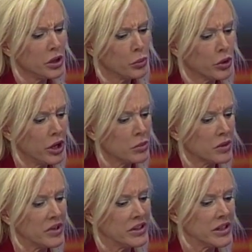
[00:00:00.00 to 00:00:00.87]

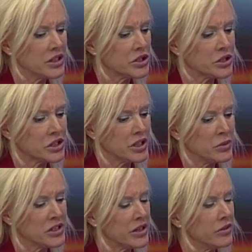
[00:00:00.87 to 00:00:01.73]
problem, and the insurance
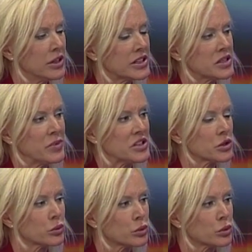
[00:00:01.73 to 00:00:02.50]
companies have a lot of special